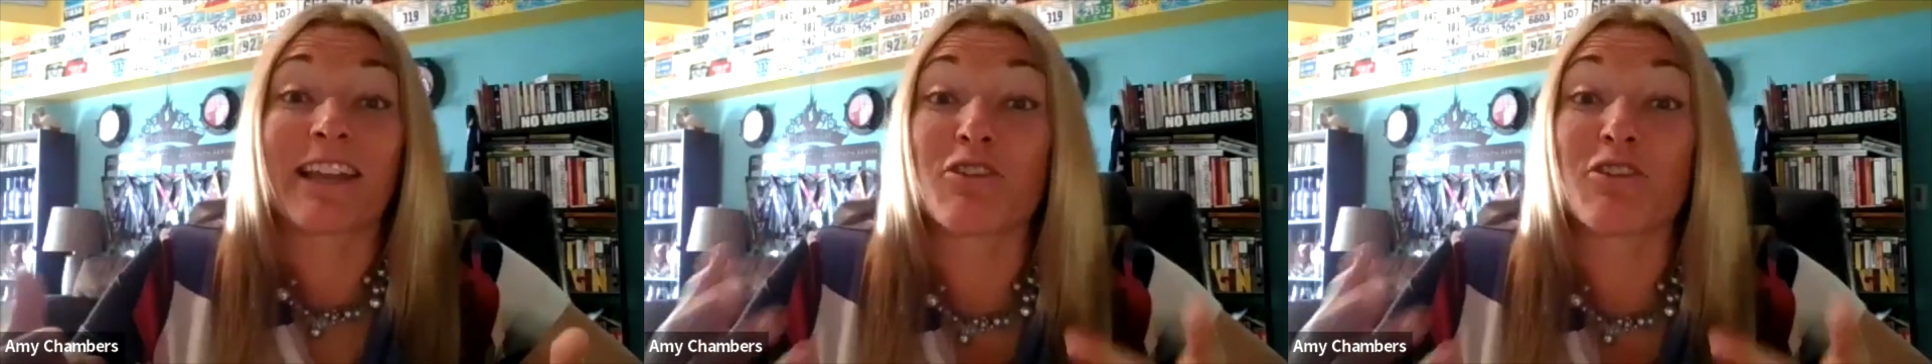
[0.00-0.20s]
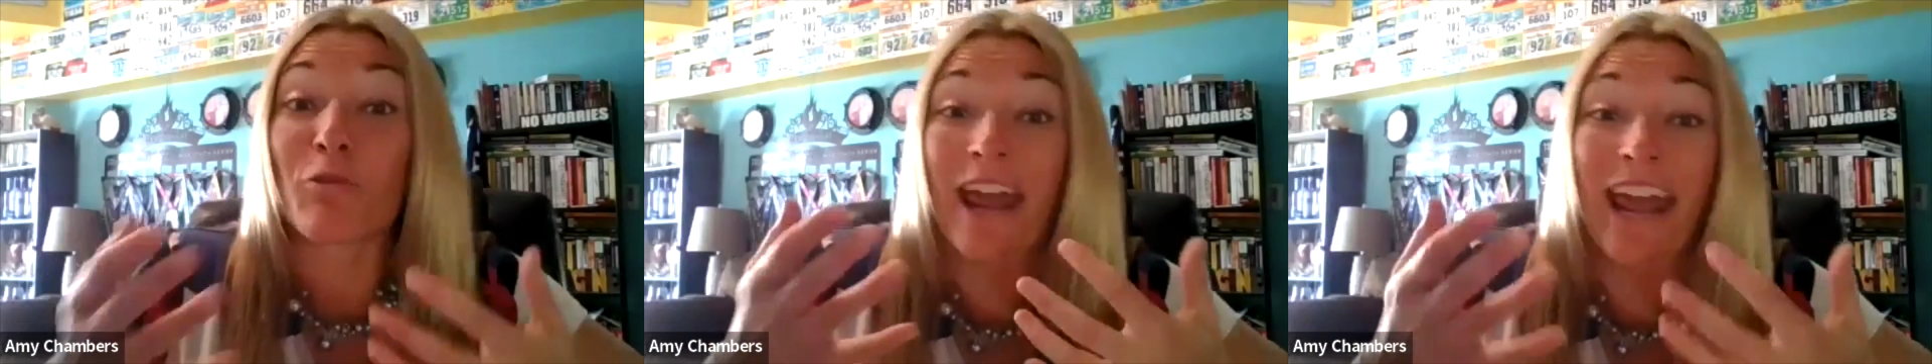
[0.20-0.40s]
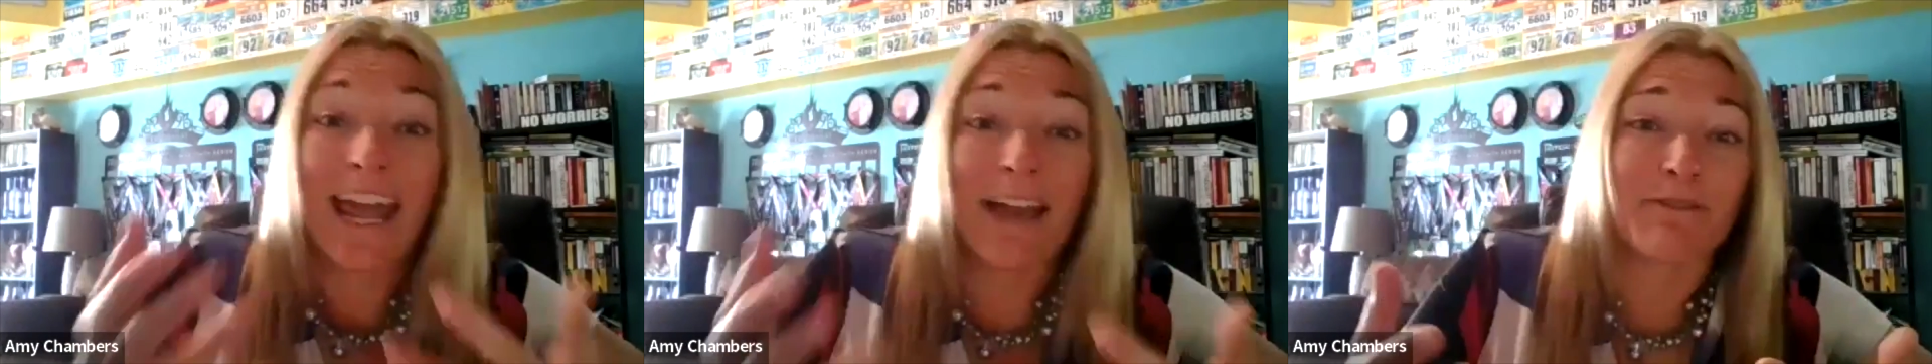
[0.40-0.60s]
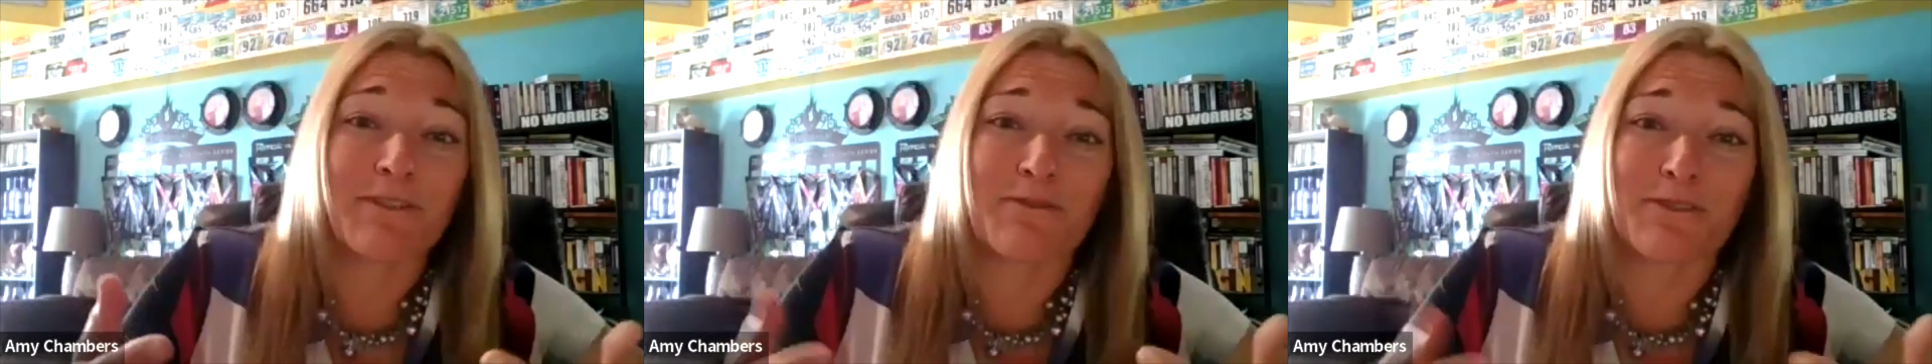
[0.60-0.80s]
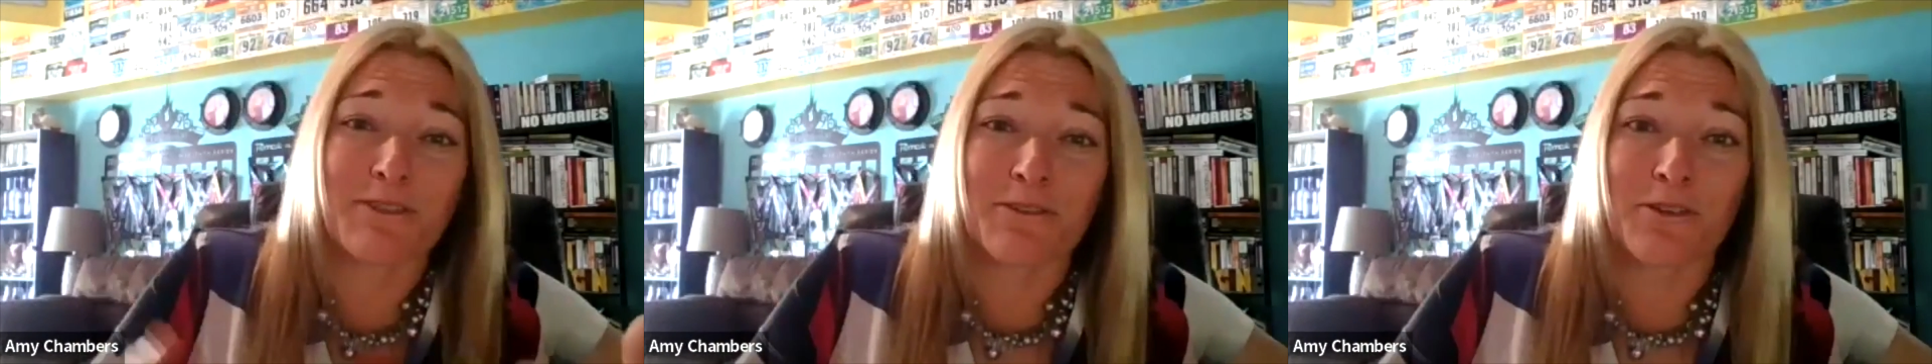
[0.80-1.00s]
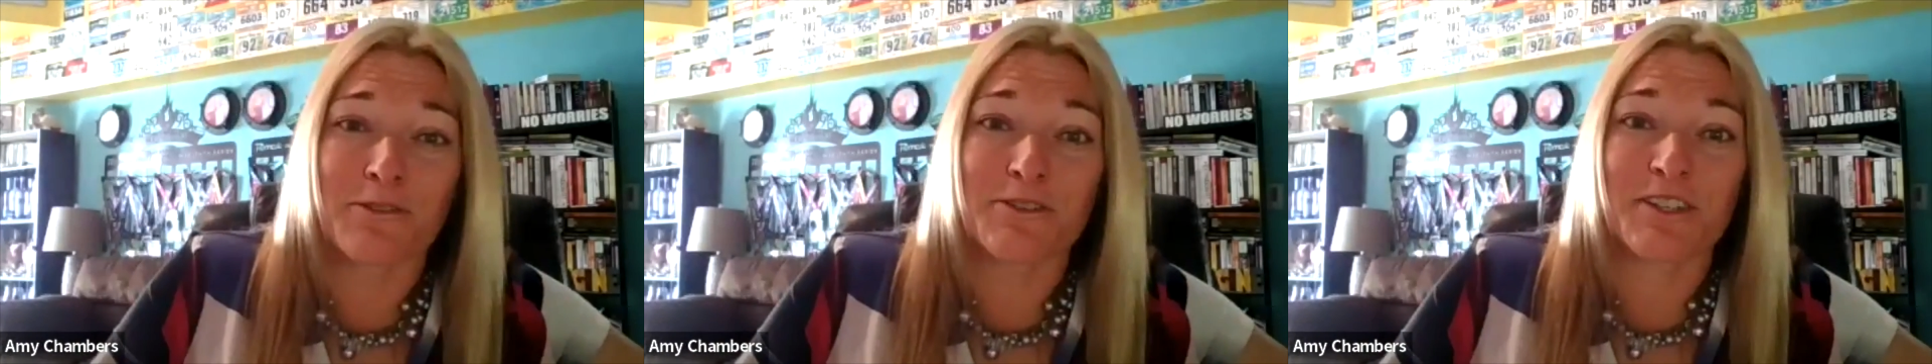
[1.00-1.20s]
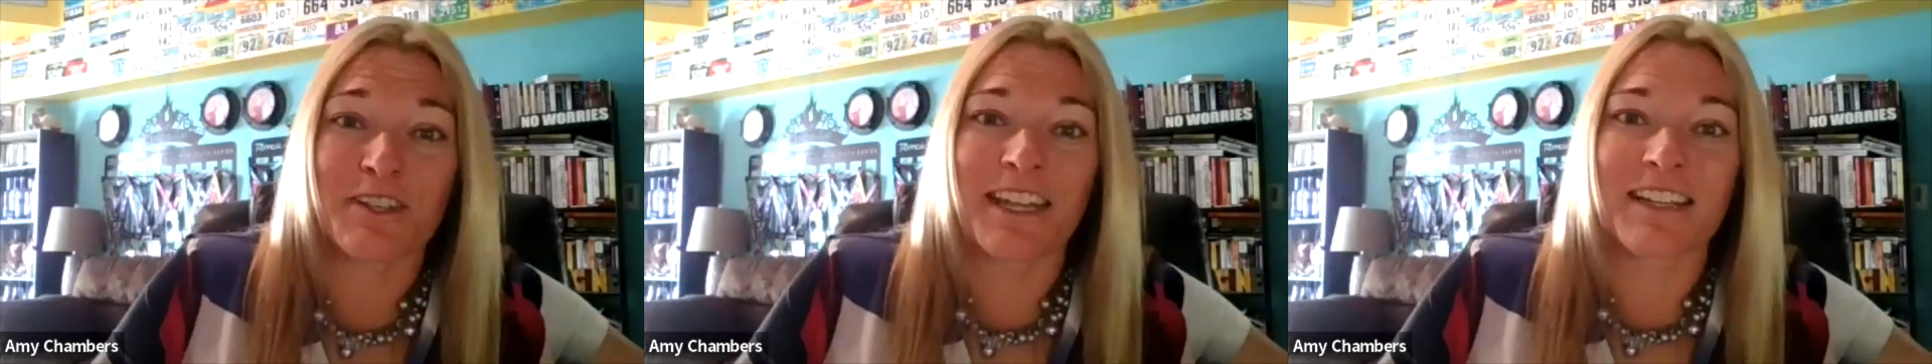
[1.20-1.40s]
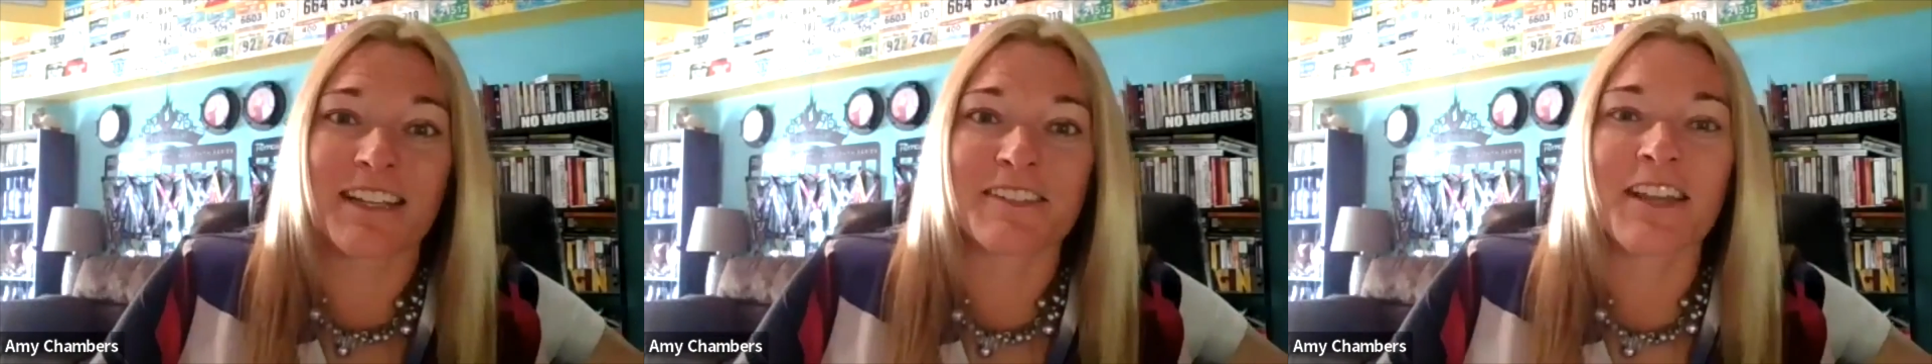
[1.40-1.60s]
You don't have to feel those
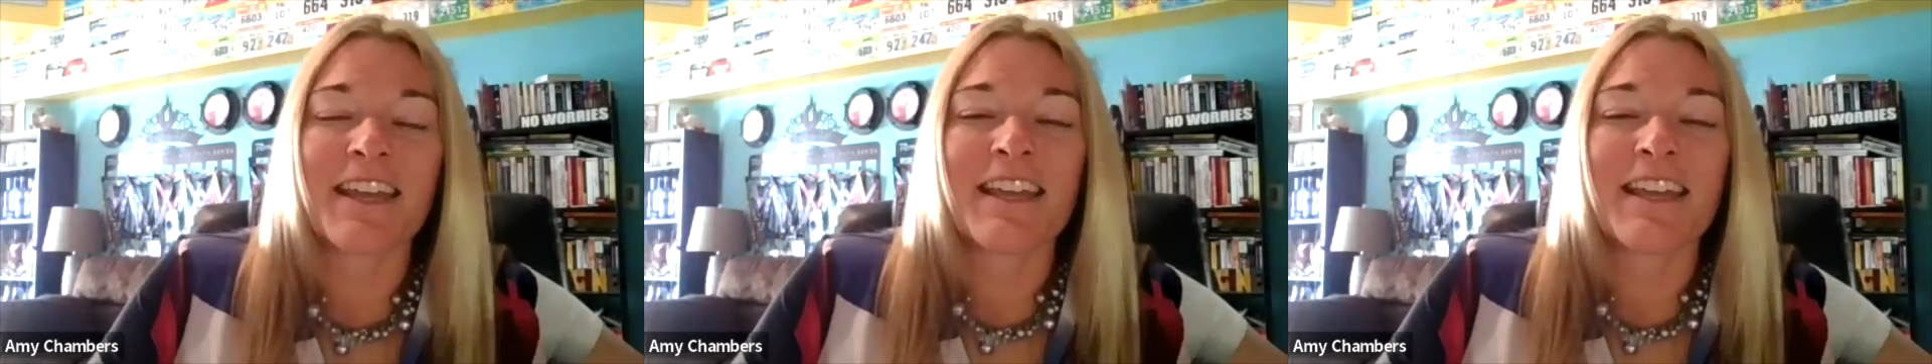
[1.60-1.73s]
things.